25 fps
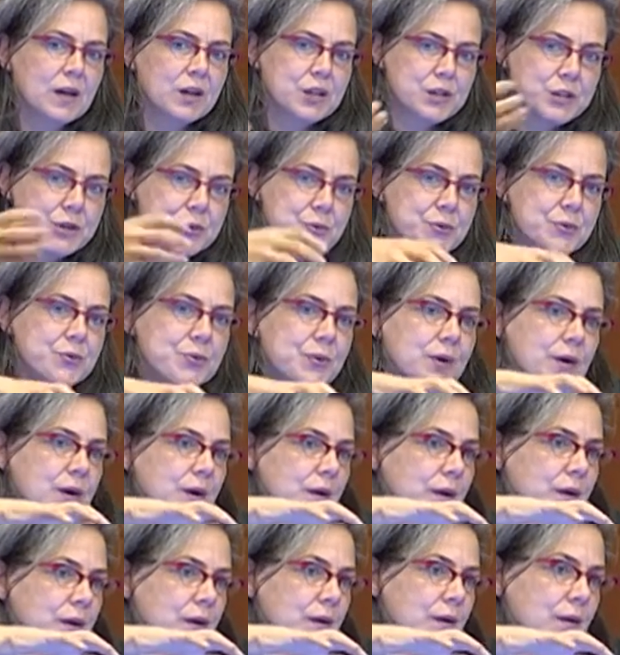through
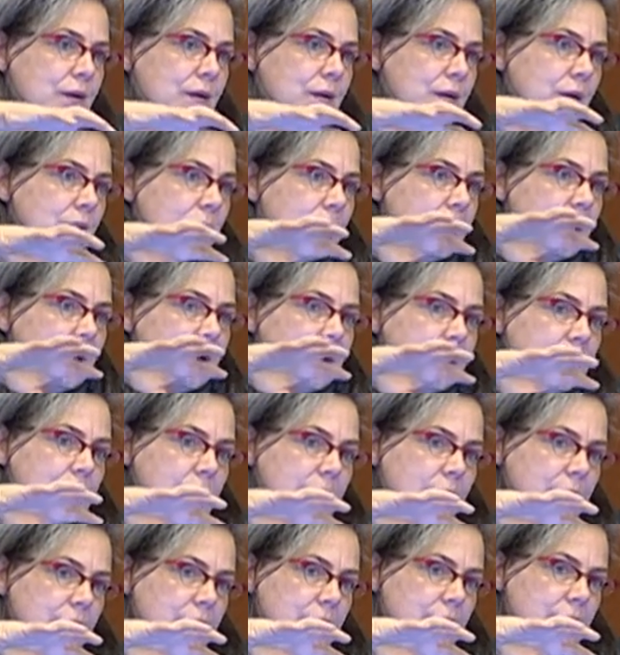uh,
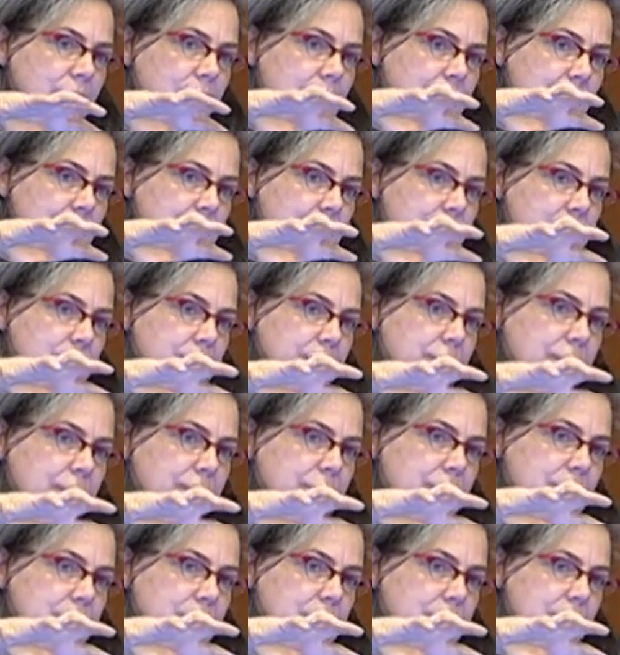uh,
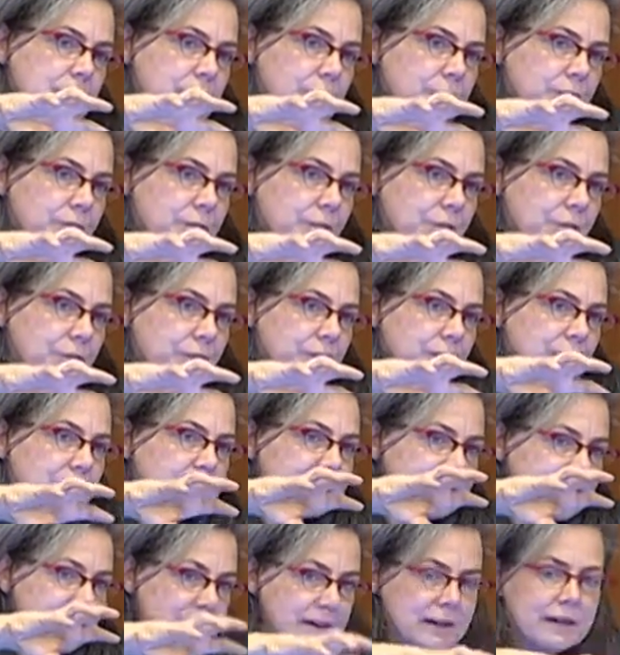um,
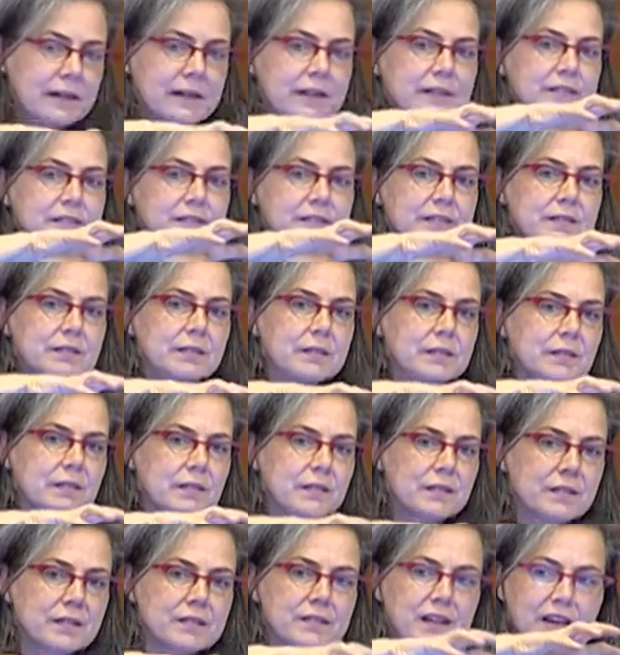techniques,
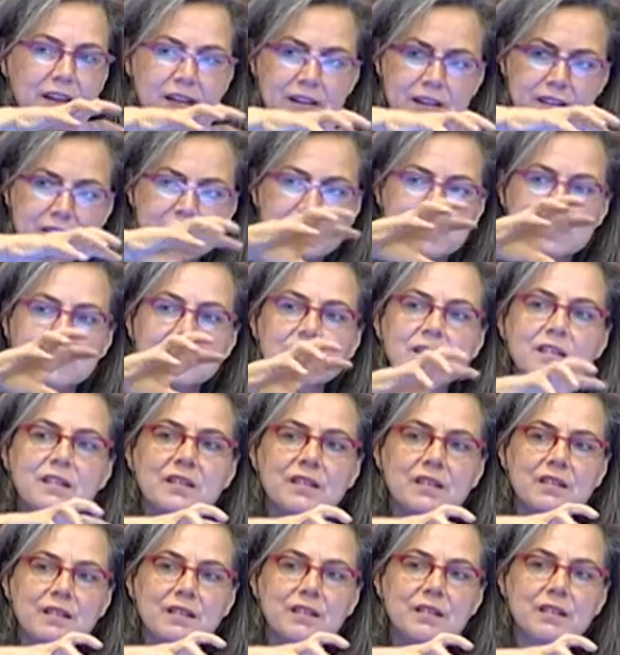uh, technical
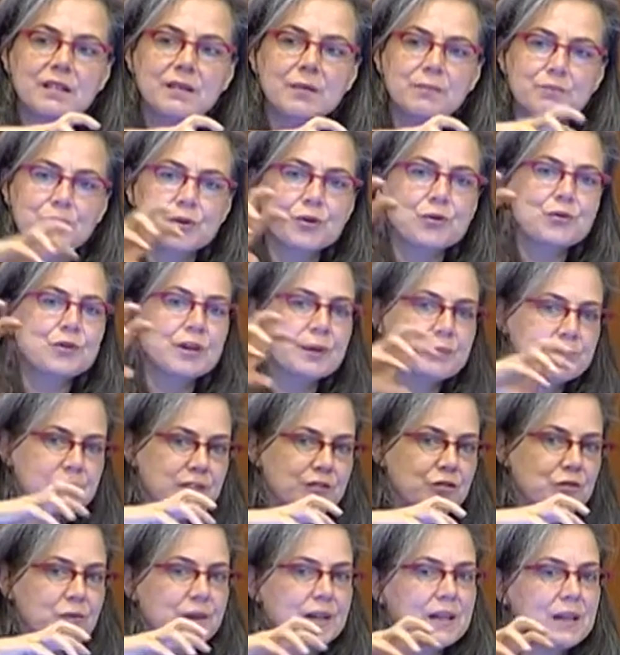uh, programs
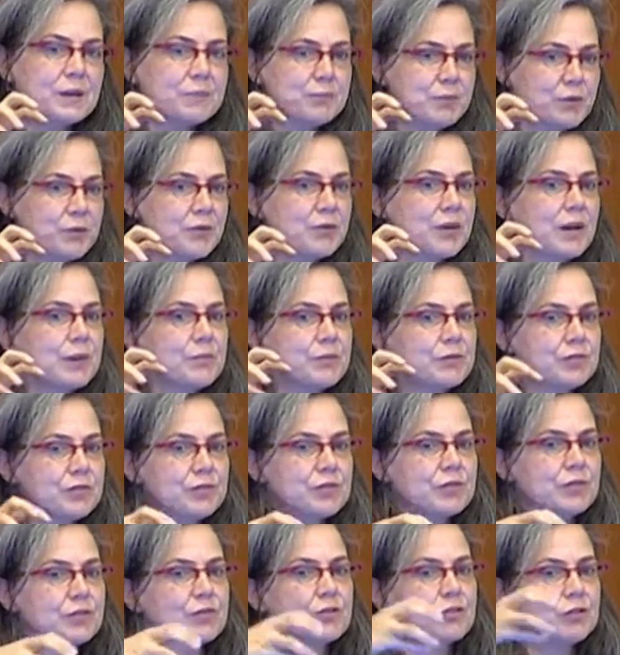and training
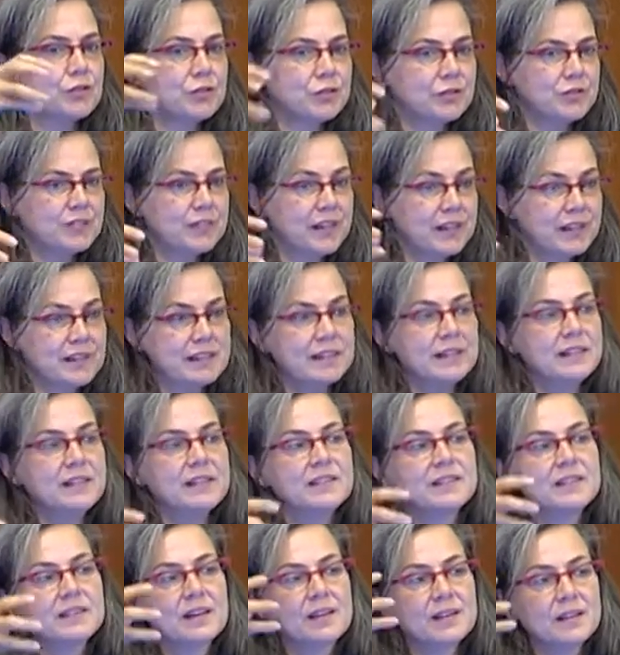programs on certain
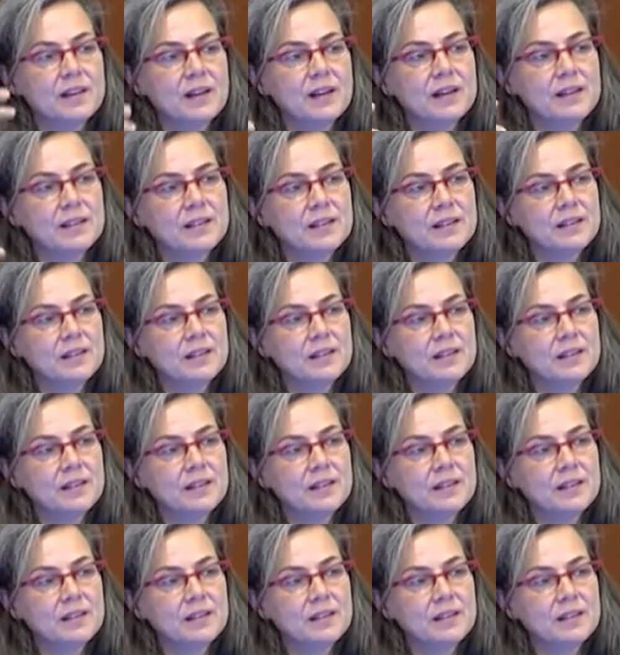techniques and, and